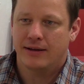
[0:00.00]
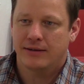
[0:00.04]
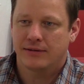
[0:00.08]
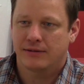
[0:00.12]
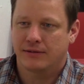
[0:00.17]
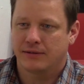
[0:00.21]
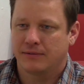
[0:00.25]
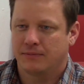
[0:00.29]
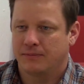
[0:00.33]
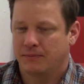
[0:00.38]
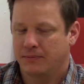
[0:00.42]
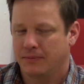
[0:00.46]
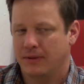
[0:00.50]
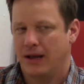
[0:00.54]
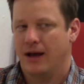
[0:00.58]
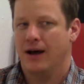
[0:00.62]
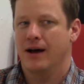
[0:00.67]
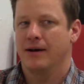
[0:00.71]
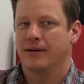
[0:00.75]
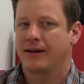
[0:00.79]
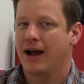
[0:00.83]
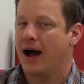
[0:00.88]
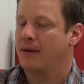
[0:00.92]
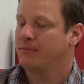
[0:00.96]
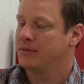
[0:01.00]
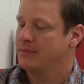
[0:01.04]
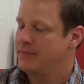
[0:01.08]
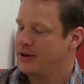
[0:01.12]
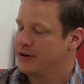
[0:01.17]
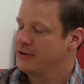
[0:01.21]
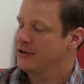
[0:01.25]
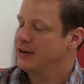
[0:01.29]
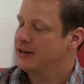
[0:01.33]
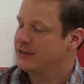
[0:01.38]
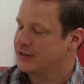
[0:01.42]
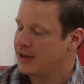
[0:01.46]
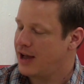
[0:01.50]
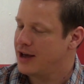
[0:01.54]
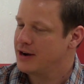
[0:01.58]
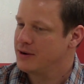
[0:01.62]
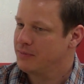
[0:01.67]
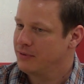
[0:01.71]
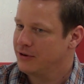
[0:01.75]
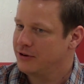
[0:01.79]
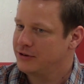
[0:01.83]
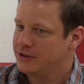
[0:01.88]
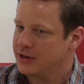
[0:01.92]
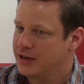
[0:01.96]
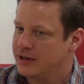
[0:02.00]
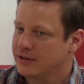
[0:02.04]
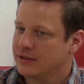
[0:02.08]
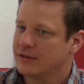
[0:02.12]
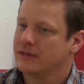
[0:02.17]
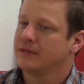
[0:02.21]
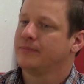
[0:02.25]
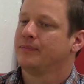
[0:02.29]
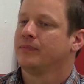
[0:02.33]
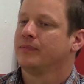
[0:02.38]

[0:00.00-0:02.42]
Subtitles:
as complimentary as HondaPro Jason.